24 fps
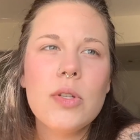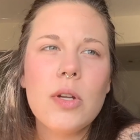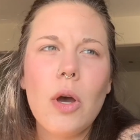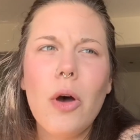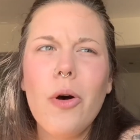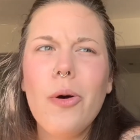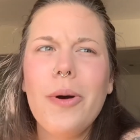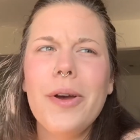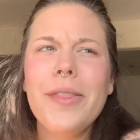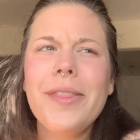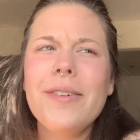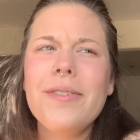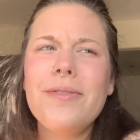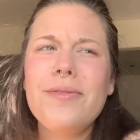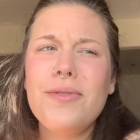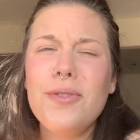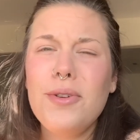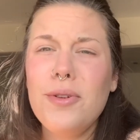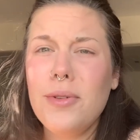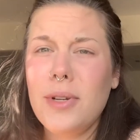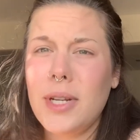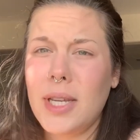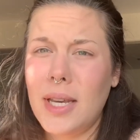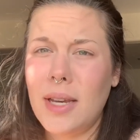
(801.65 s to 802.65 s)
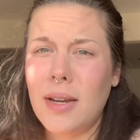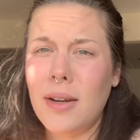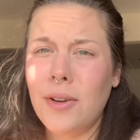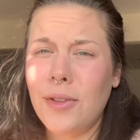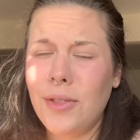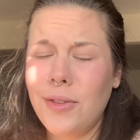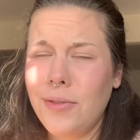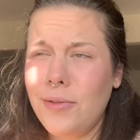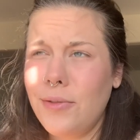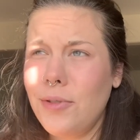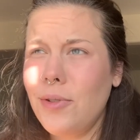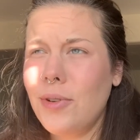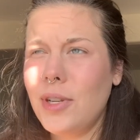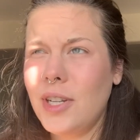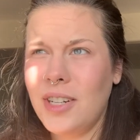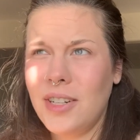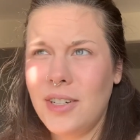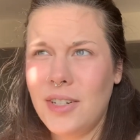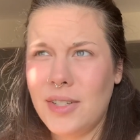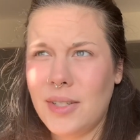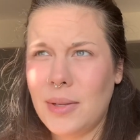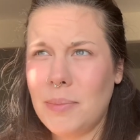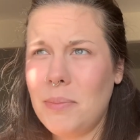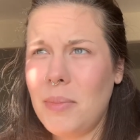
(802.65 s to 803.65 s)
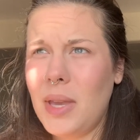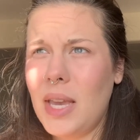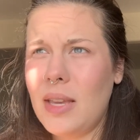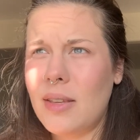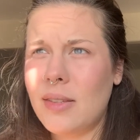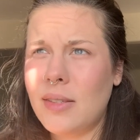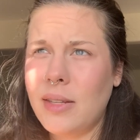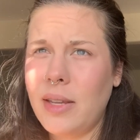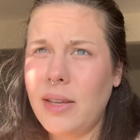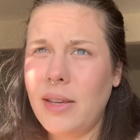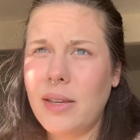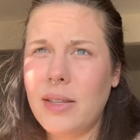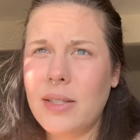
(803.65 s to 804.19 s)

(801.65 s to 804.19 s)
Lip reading: Oh, and the food here. The food here is amazing.